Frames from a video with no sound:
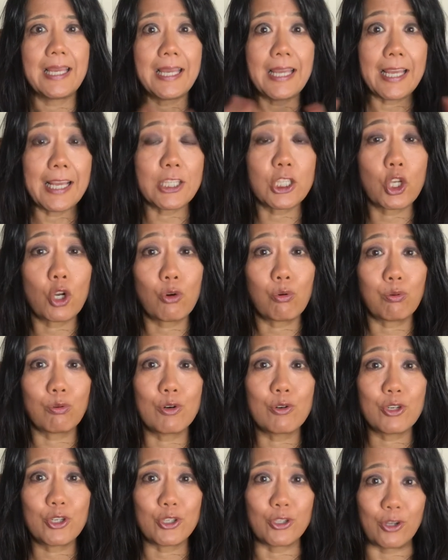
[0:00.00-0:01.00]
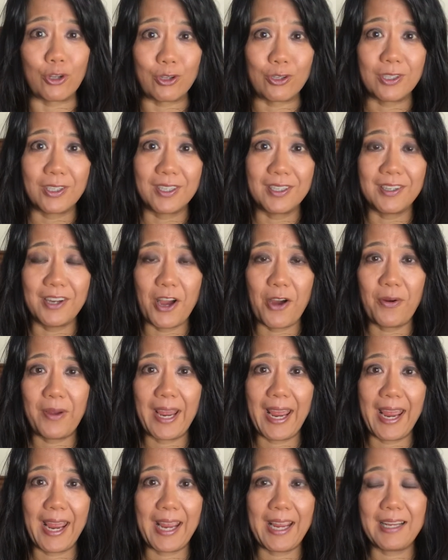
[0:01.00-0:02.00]
is crucial.
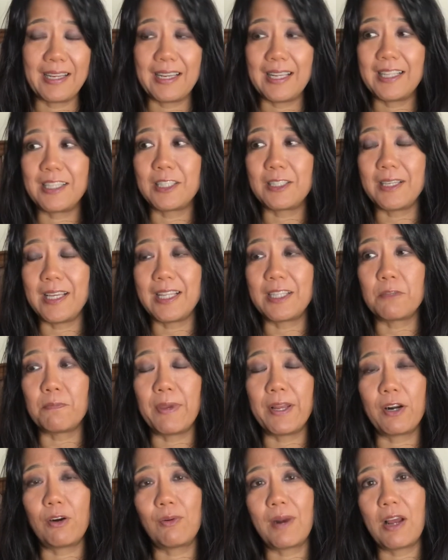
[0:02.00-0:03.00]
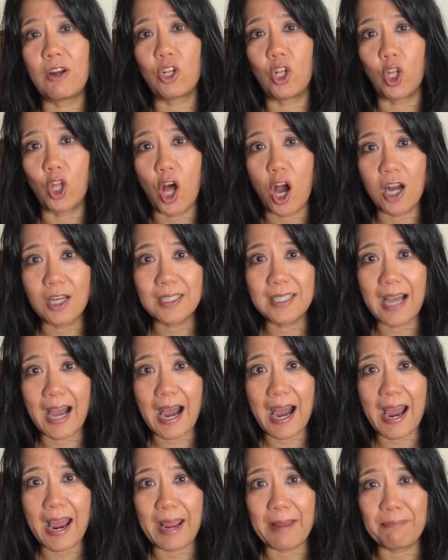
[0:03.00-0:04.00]
Okay, it's been around a long
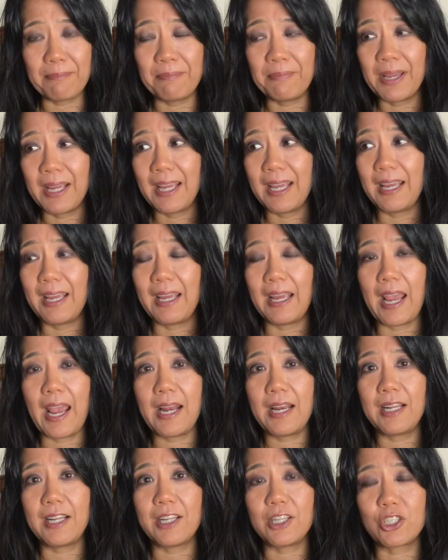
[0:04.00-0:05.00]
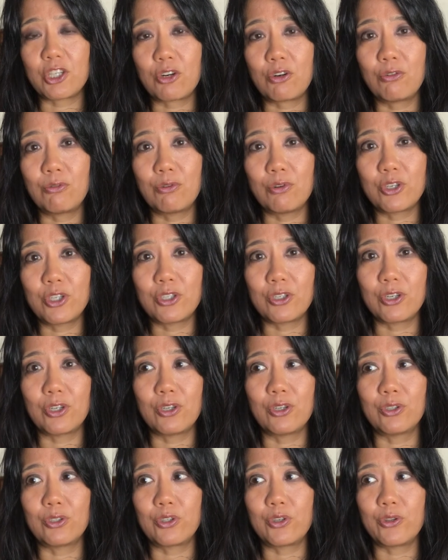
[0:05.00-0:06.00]
time, and it is
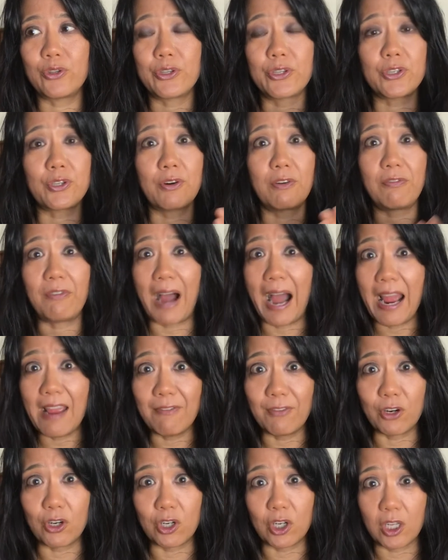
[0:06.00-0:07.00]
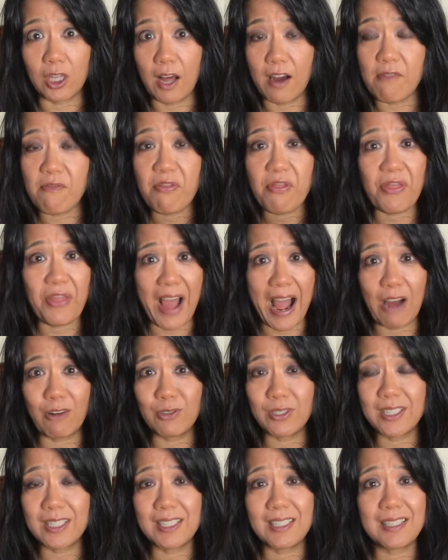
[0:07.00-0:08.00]
crucial to the survival of
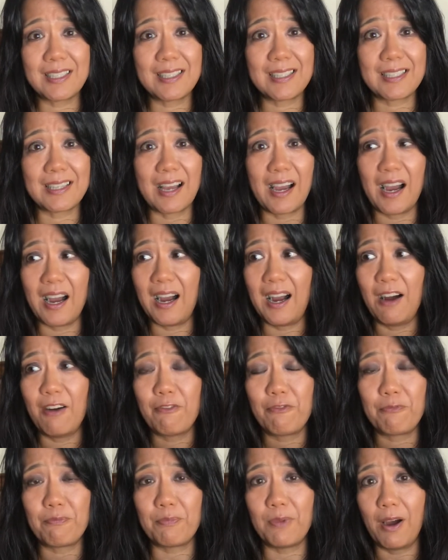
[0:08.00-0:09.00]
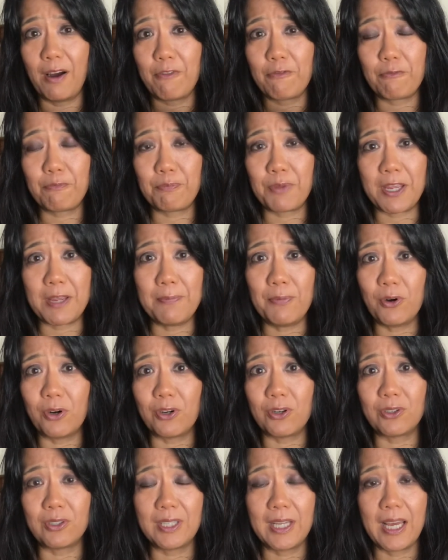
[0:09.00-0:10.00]
thousands of
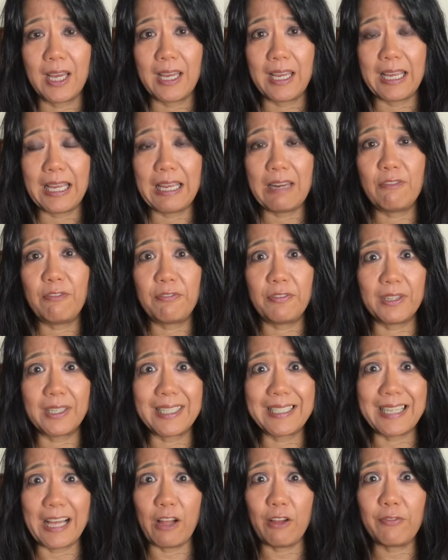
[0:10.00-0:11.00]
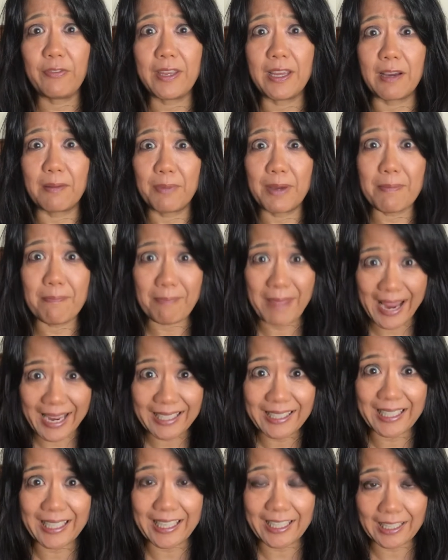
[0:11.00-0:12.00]
people in Philadelphia, but
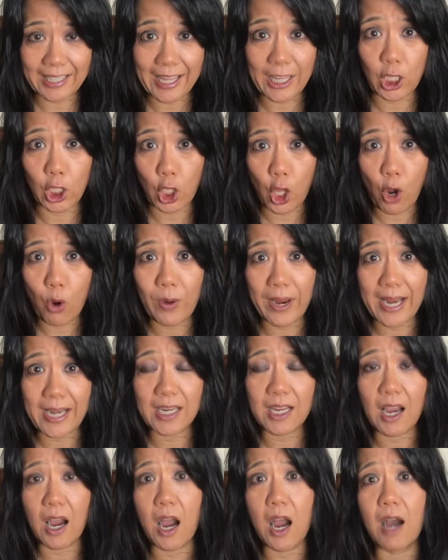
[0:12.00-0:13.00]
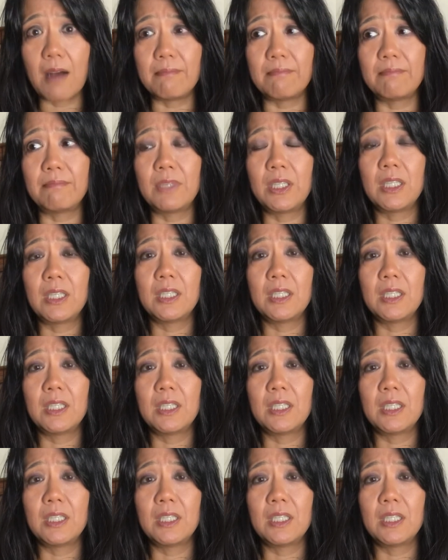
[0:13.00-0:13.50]
mainly low income